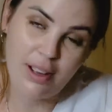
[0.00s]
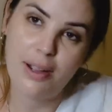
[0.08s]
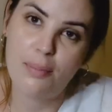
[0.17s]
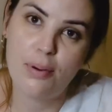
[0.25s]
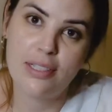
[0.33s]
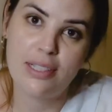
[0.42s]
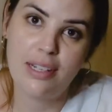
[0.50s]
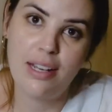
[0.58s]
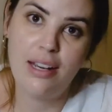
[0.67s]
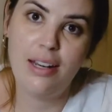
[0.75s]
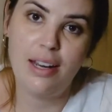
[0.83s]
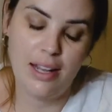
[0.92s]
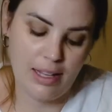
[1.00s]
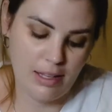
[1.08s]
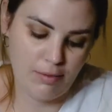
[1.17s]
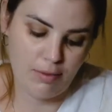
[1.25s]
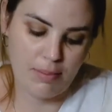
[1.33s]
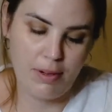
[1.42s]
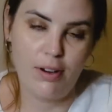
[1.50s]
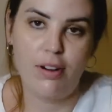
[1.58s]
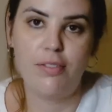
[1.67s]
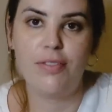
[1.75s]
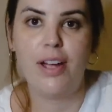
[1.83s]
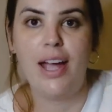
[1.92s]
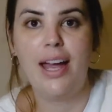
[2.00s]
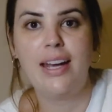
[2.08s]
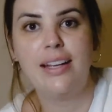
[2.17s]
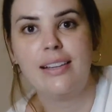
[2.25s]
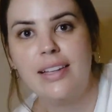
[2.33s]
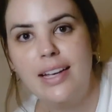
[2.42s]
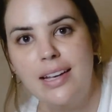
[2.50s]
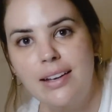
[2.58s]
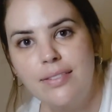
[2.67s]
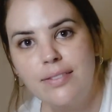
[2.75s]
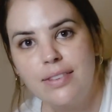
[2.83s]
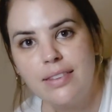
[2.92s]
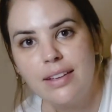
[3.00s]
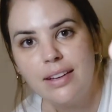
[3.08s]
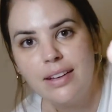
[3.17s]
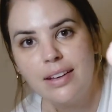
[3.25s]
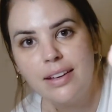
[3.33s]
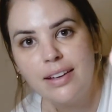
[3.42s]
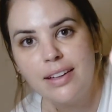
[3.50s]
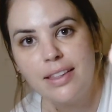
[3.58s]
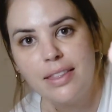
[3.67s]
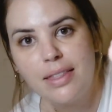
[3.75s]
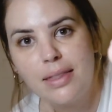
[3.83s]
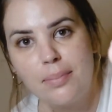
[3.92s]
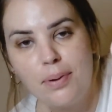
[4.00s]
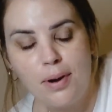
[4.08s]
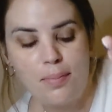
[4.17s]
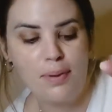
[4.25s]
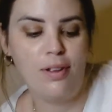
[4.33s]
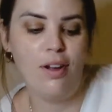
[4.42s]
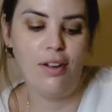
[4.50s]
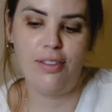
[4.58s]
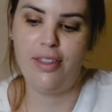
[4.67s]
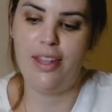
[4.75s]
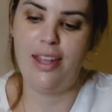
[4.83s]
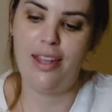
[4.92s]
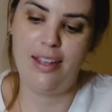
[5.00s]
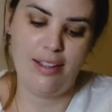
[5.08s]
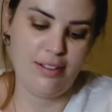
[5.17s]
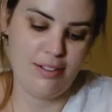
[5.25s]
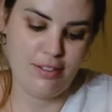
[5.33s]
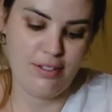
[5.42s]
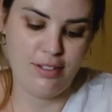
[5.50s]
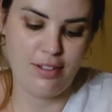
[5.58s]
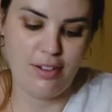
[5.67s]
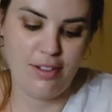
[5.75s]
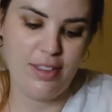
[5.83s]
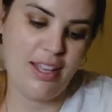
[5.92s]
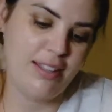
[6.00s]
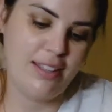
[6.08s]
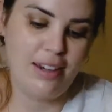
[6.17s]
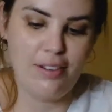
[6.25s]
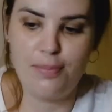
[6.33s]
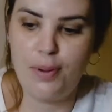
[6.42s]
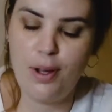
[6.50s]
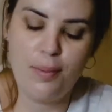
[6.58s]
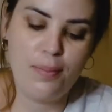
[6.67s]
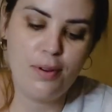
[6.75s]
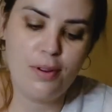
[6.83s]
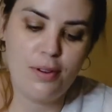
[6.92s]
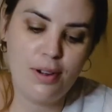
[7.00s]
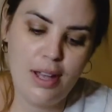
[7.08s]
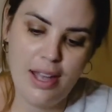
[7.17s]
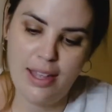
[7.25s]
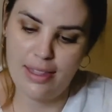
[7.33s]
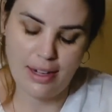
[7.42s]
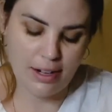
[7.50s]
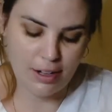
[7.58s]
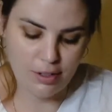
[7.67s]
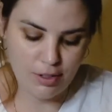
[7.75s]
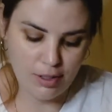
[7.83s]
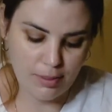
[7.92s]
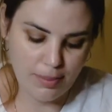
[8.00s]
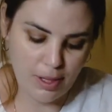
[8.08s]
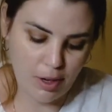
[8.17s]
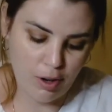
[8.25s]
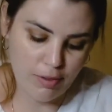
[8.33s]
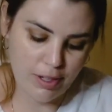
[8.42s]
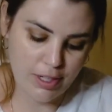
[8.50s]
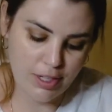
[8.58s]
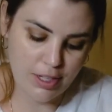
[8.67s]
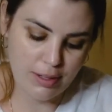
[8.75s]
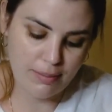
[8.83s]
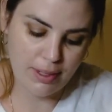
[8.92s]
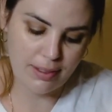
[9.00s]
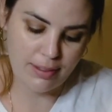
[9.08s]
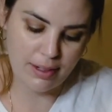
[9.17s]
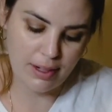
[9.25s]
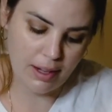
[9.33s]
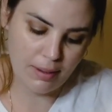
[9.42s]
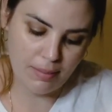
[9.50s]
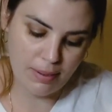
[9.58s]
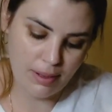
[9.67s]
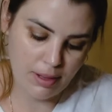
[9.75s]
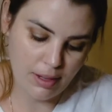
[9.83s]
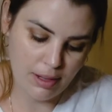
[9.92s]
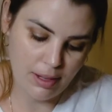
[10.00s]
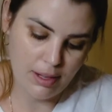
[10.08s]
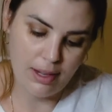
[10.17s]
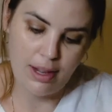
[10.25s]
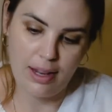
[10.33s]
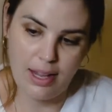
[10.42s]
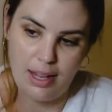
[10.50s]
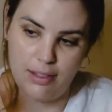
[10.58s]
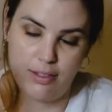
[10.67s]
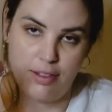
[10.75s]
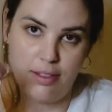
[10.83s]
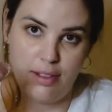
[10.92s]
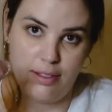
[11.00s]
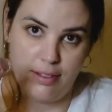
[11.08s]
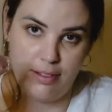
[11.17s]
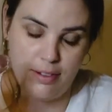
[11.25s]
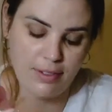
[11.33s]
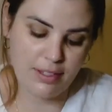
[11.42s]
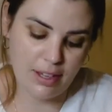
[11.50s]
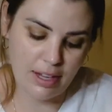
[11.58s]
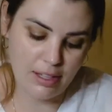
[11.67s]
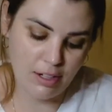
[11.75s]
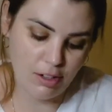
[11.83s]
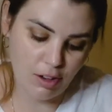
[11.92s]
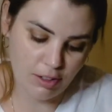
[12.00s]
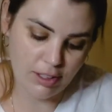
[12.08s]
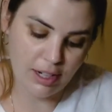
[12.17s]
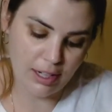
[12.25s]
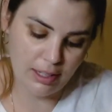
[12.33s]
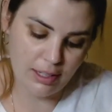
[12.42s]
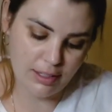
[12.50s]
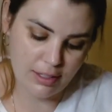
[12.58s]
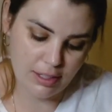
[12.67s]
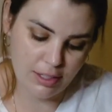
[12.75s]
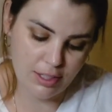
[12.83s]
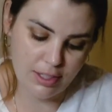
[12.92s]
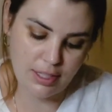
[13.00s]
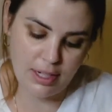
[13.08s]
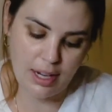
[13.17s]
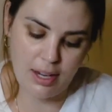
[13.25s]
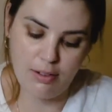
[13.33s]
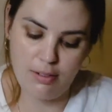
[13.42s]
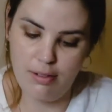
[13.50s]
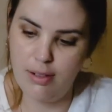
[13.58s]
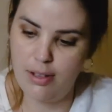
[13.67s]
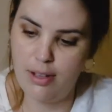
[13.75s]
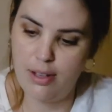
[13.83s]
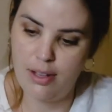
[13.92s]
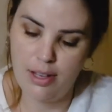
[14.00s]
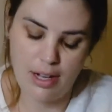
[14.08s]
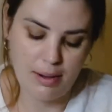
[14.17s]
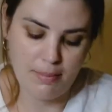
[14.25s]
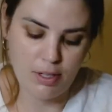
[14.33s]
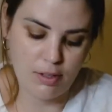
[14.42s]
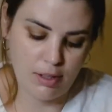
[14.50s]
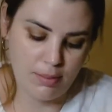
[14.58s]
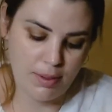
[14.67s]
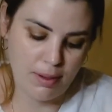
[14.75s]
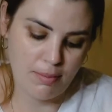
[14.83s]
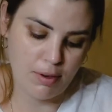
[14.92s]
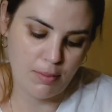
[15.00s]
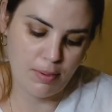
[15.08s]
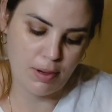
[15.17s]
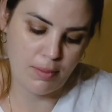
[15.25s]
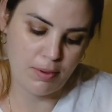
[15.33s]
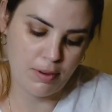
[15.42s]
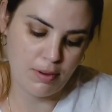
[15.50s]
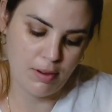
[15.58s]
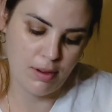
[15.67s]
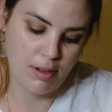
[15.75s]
I press it in and then rip it off, and it leaves the purple on there. So that's enough purple. Then I'm going to do a little bit of orange to mix it up. Again, so the silver side, the non-color, touches the nail. I might do a little bit more purple